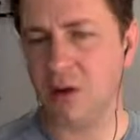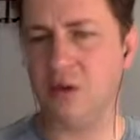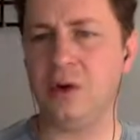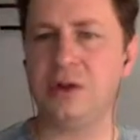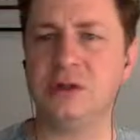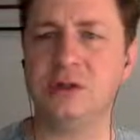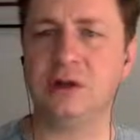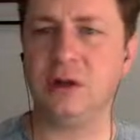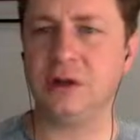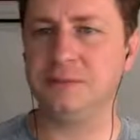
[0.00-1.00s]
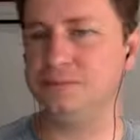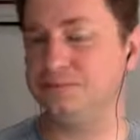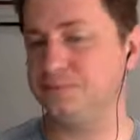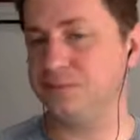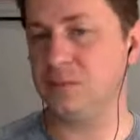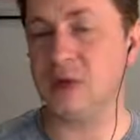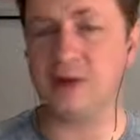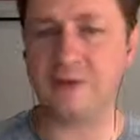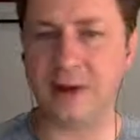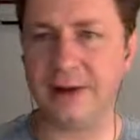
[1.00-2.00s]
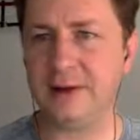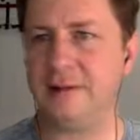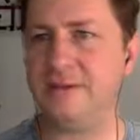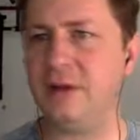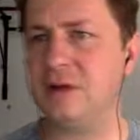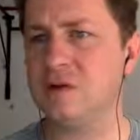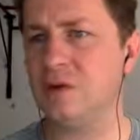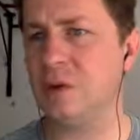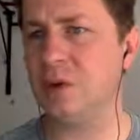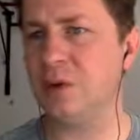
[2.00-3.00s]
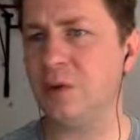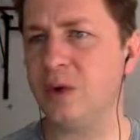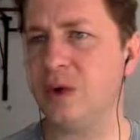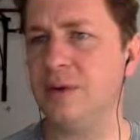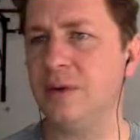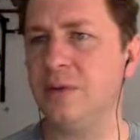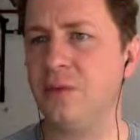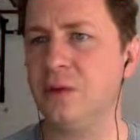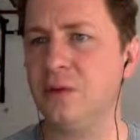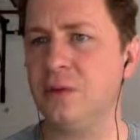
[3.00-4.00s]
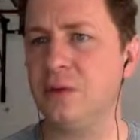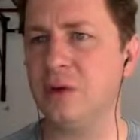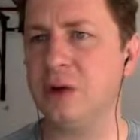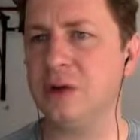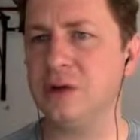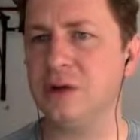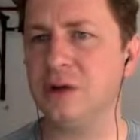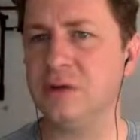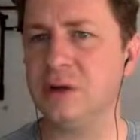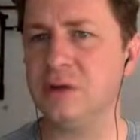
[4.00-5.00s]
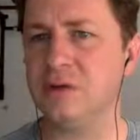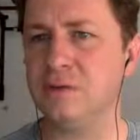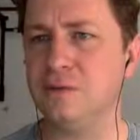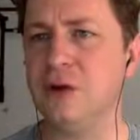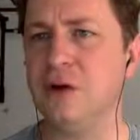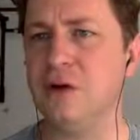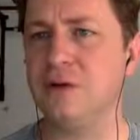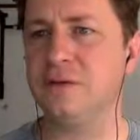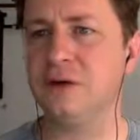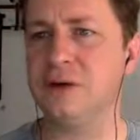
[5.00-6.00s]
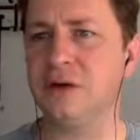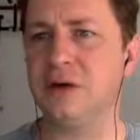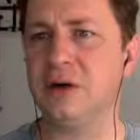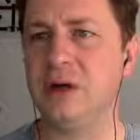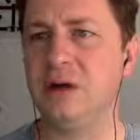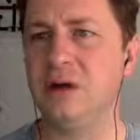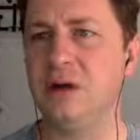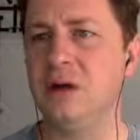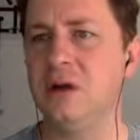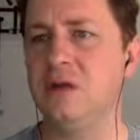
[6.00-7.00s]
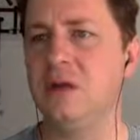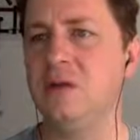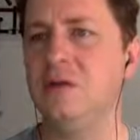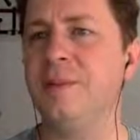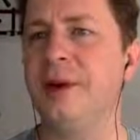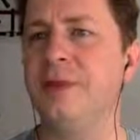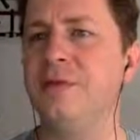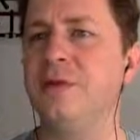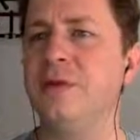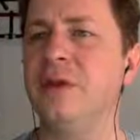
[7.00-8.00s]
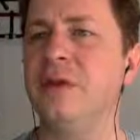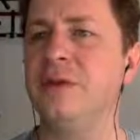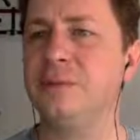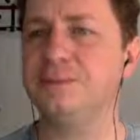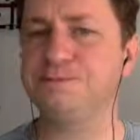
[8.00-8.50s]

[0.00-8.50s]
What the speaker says: which is fine if that's the way we're working, but we're actually going to be using Vcarve to generate the toolpaths for this.